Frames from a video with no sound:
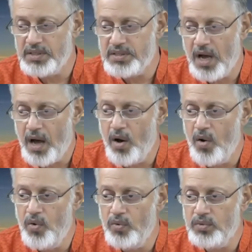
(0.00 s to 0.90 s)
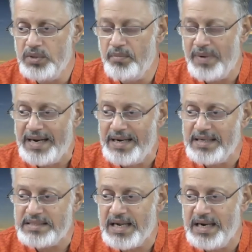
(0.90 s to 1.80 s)
is how the mind
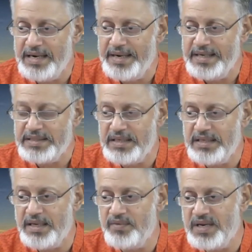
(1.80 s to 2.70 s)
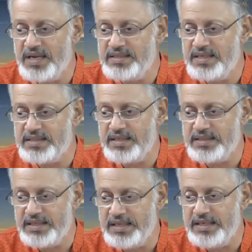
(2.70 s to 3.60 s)
has conditioned our
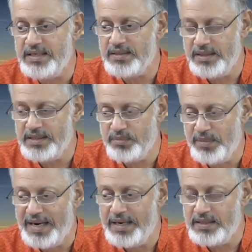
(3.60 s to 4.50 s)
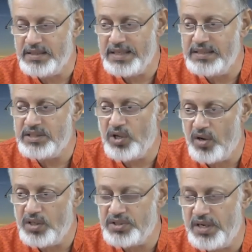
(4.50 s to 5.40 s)
existence here. That is mind in the sense
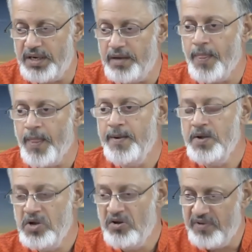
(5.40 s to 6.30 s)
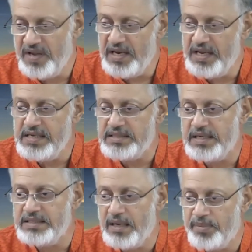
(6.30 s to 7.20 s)
thoughts and feelings
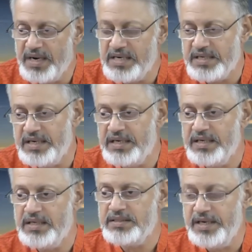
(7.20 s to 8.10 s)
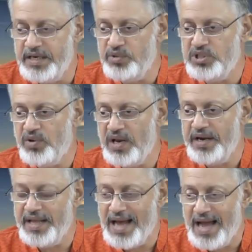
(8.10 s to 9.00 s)
and separate centers,
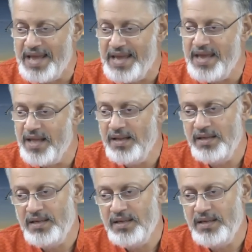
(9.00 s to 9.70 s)
individuality, I,